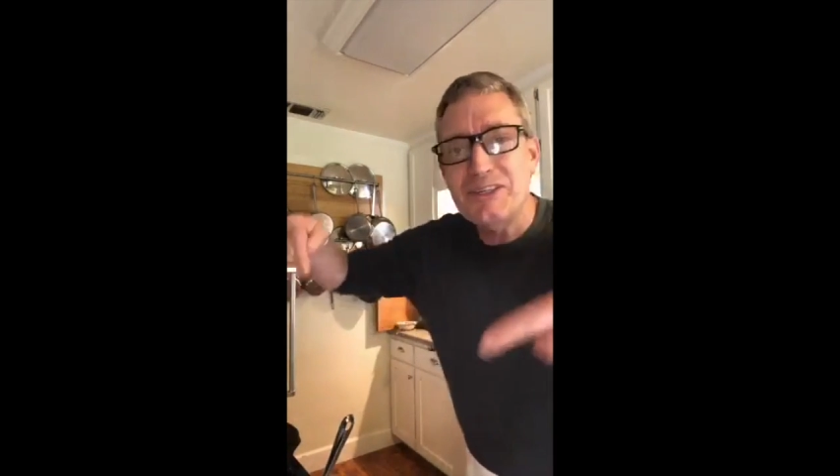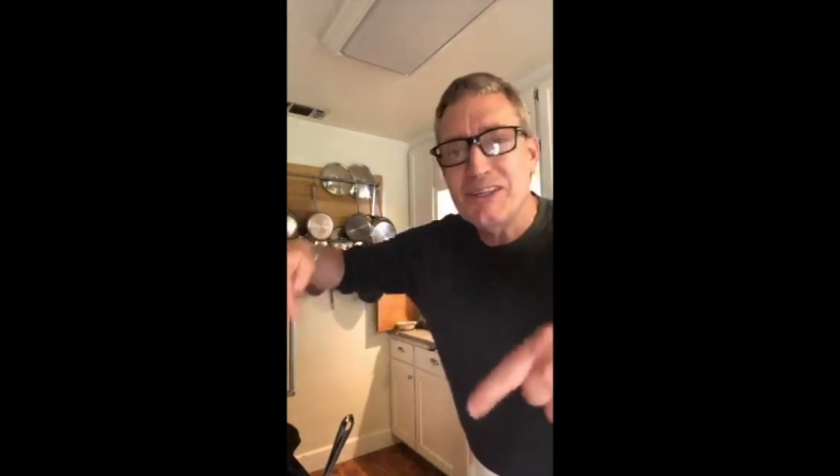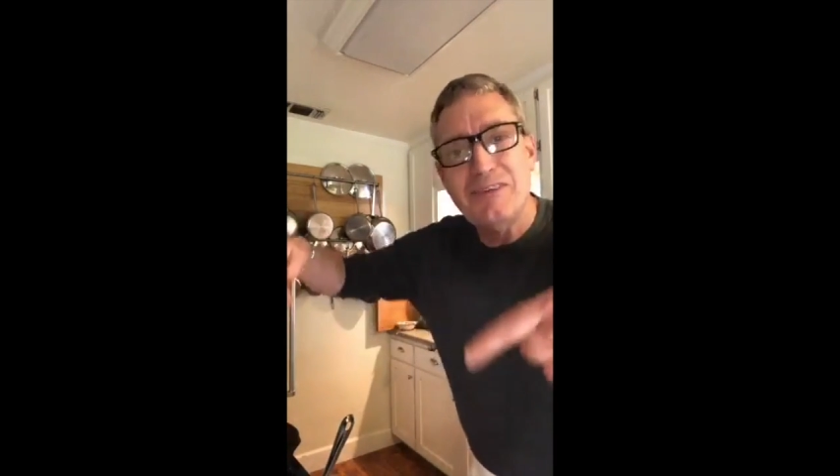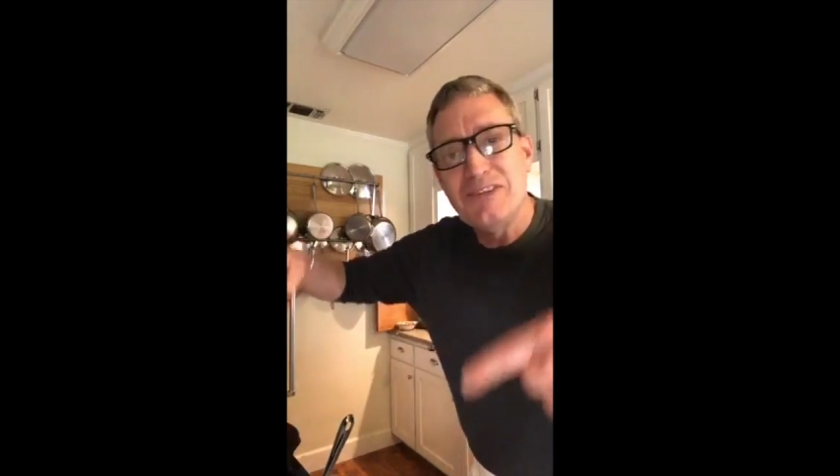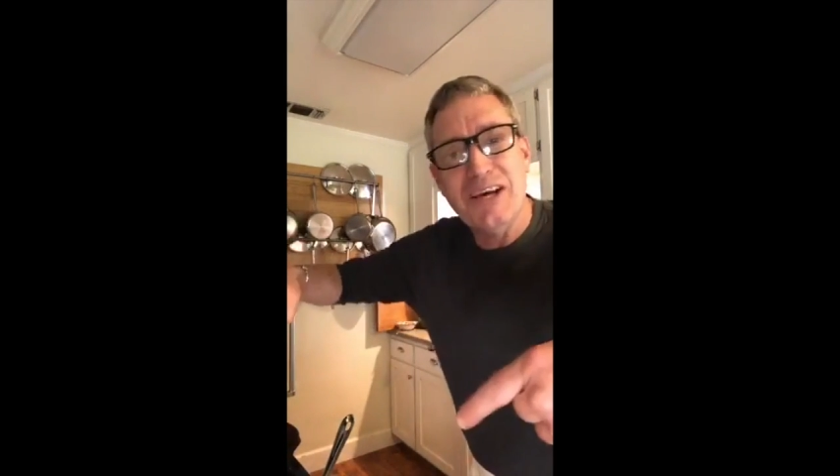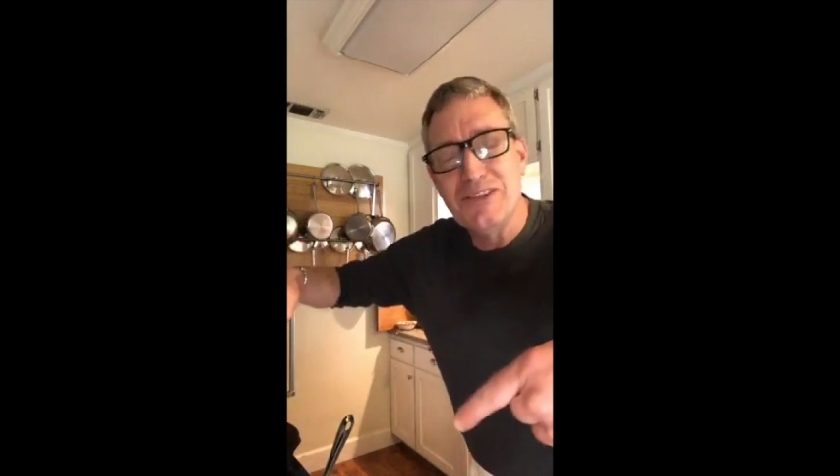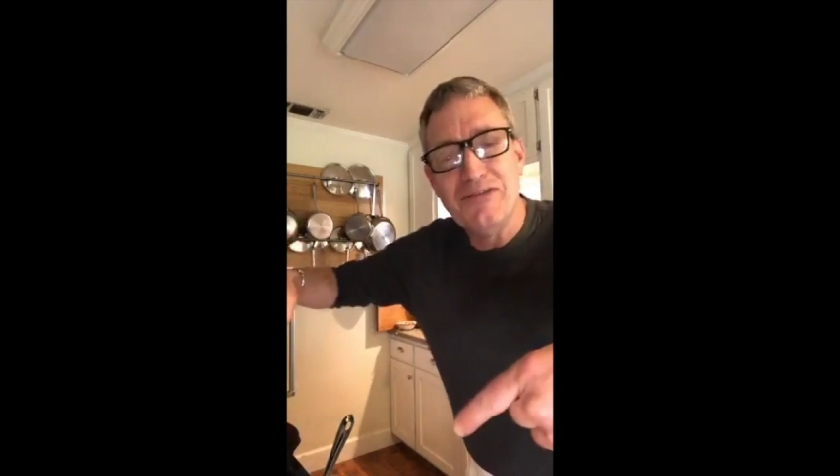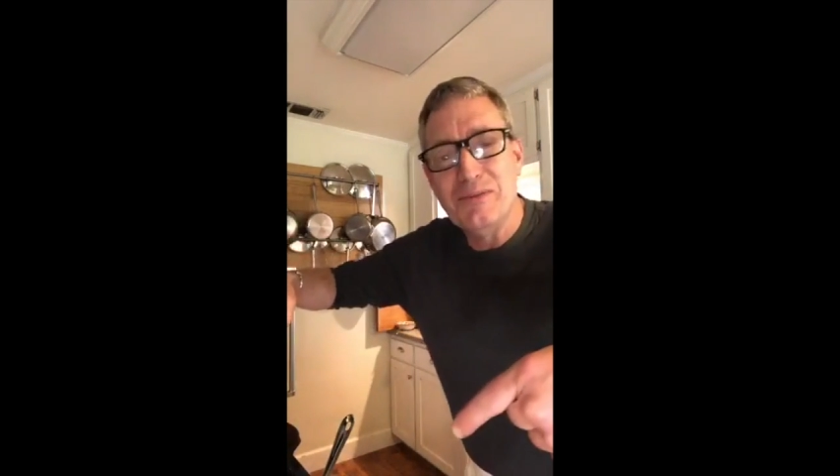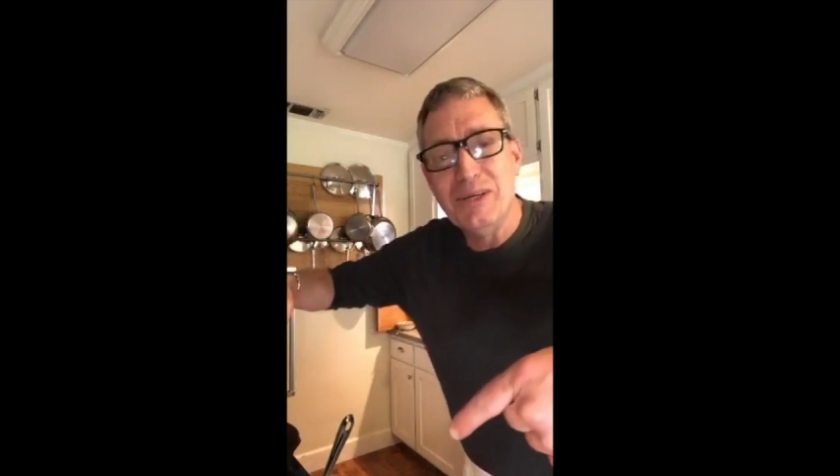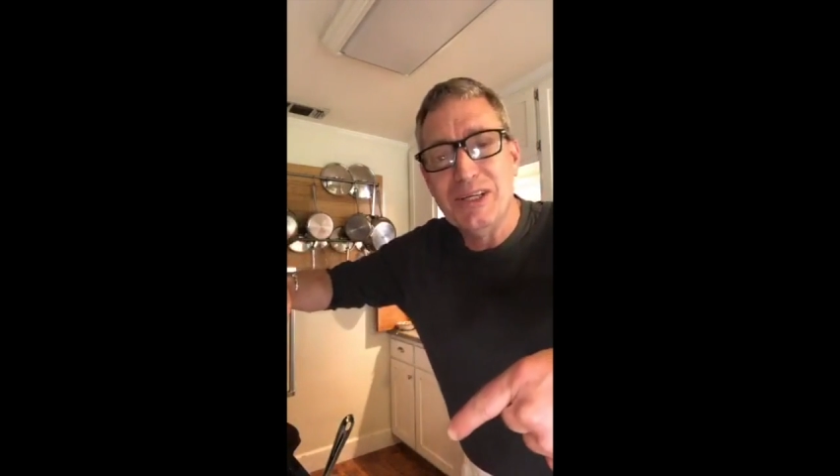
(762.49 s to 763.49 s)
stuff sounds
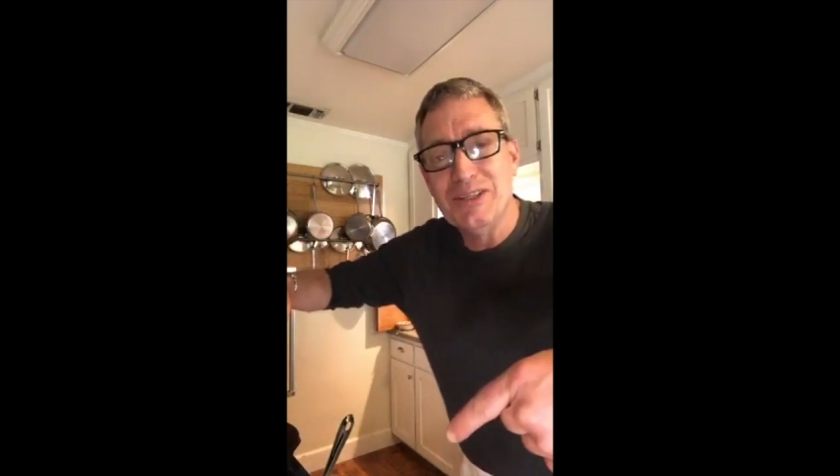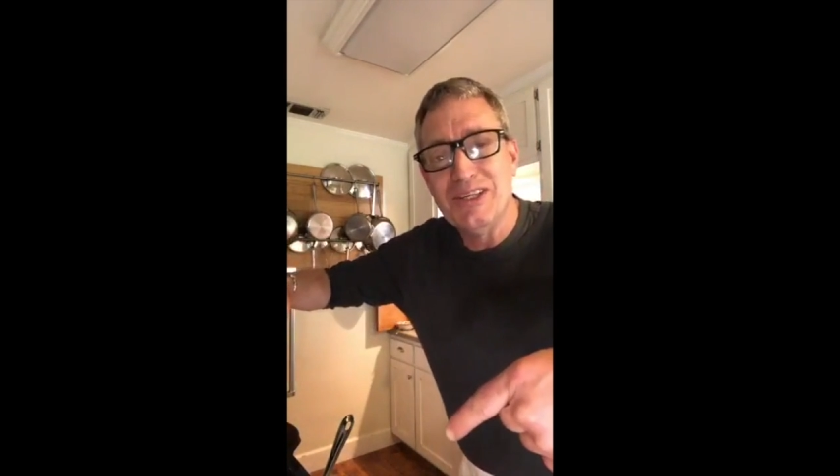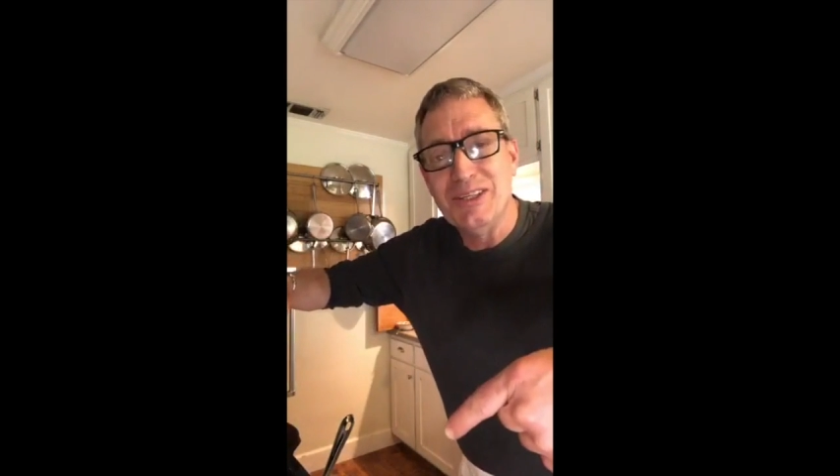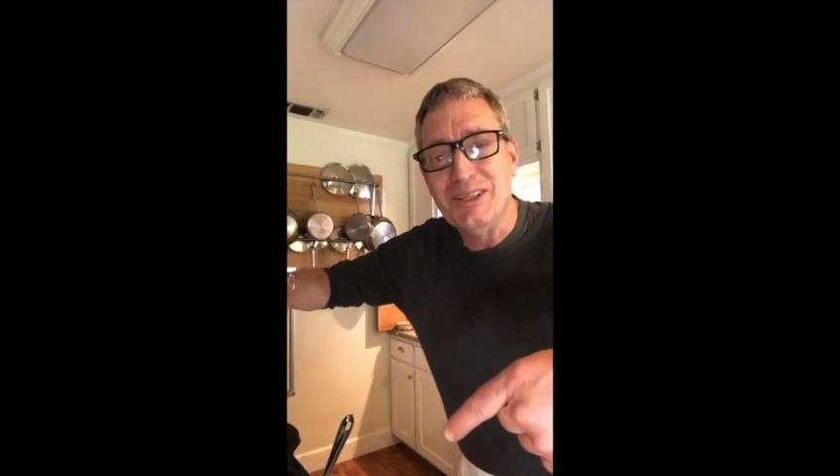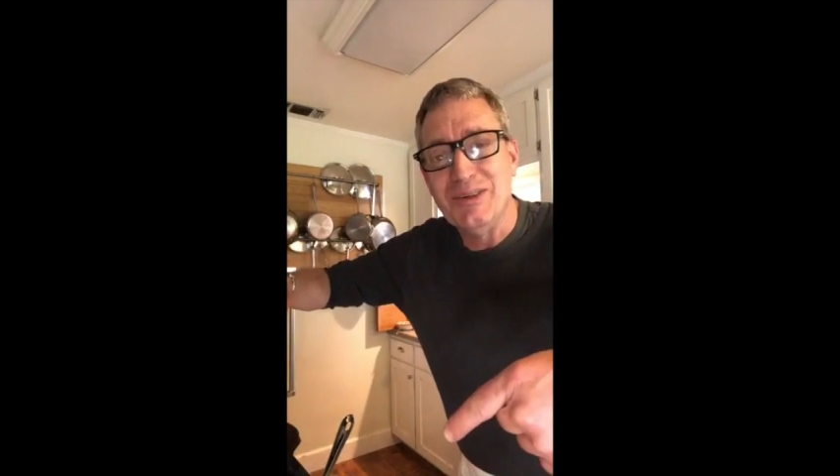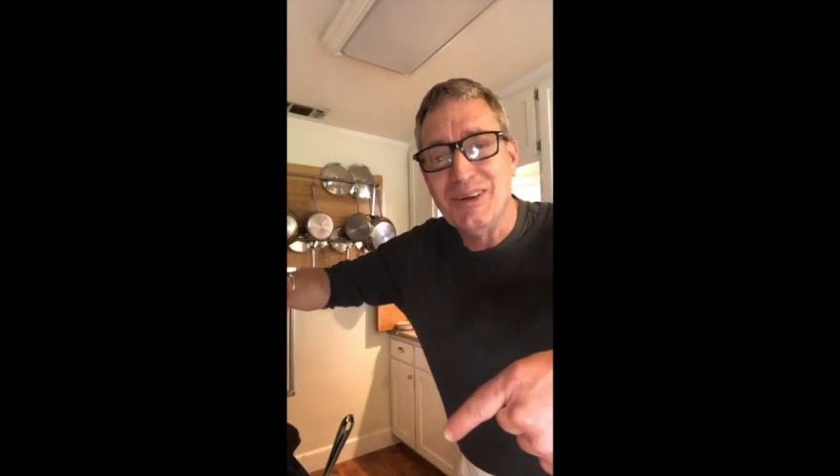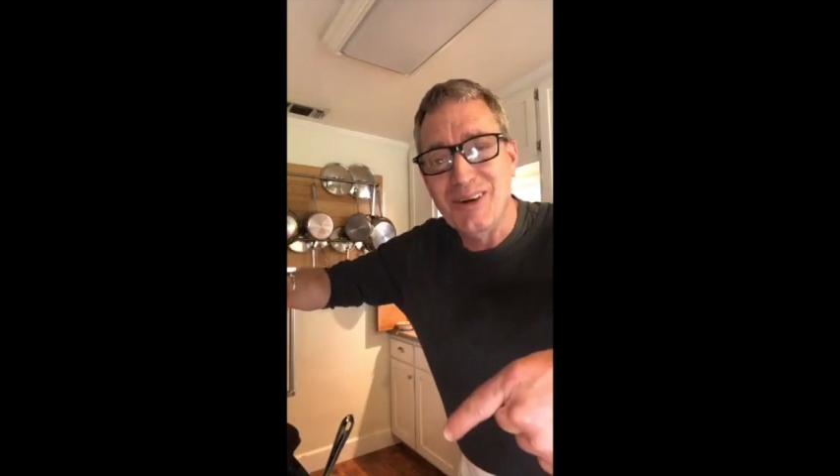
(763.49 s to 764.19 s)
familiar to you.